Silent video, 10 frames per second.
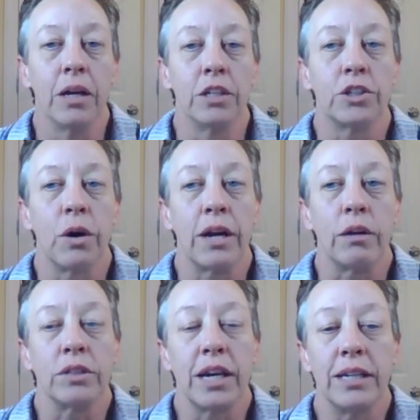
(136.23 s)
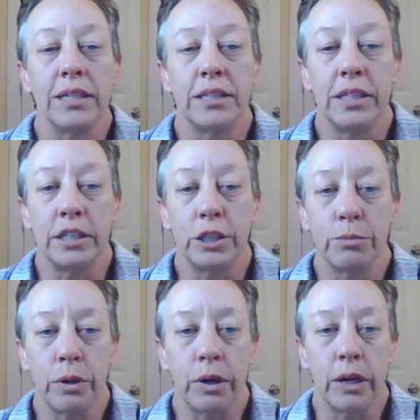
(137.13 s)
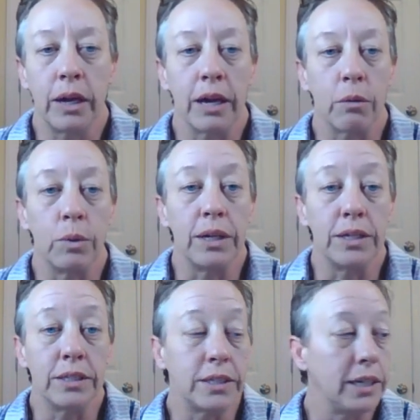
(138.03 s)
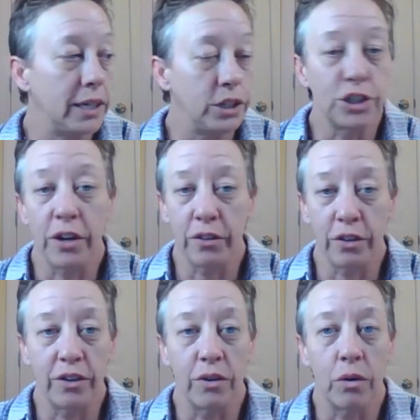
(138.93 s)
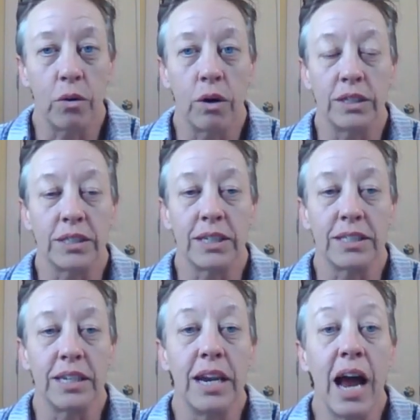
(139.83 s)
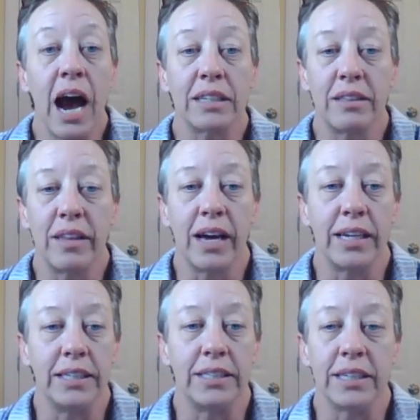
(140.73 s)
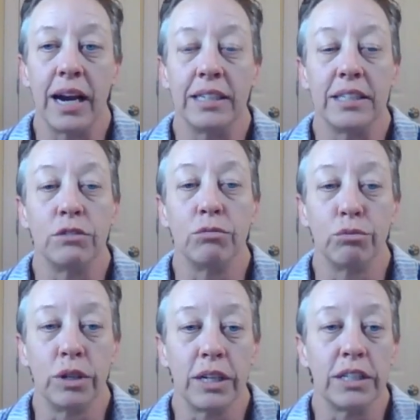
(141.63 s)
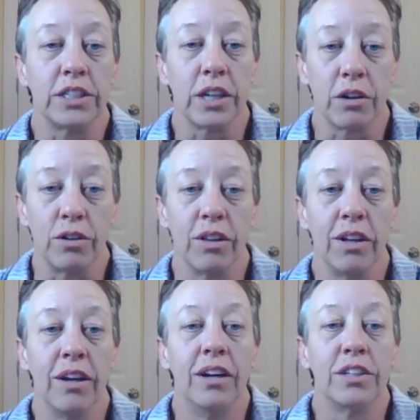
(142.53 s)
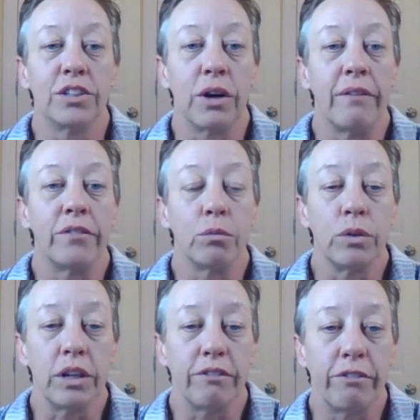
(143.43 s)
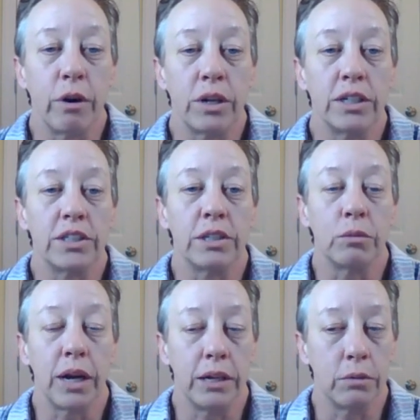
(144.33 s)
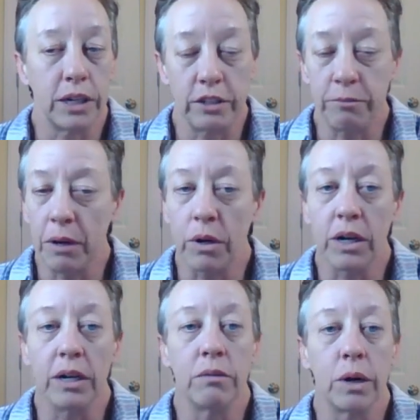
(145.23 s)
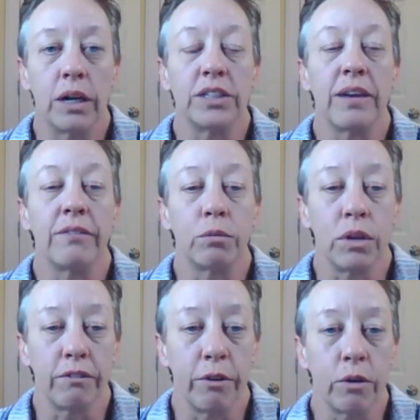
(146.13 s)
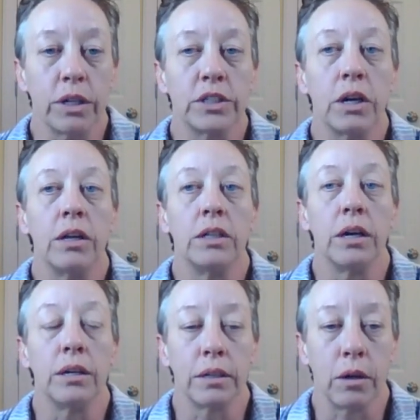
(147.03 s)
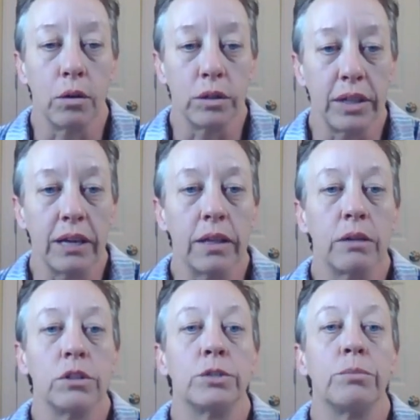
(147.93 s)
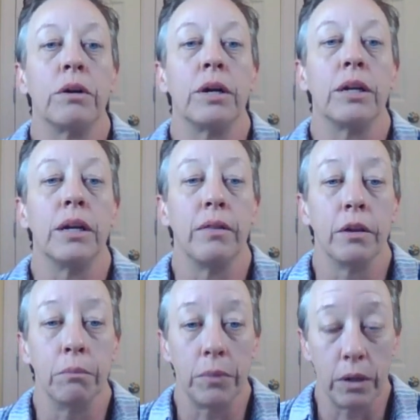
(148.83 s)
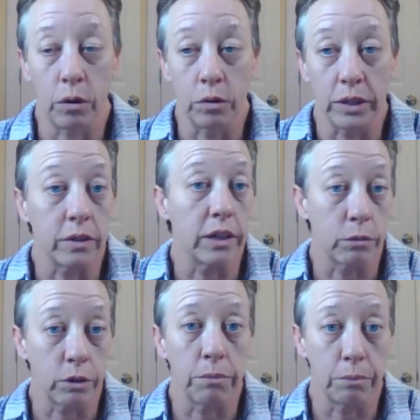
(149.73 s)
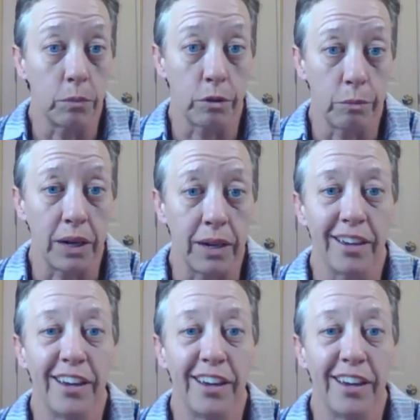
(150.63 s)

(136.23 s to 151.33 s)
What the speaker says: So I don't tend to see spirit like we see each other, or it's not that easy, guys. It's really subtle. So I have to really focus. When I shift my awareness, I have to really focus on holding that link with spirit and then holding the link with me.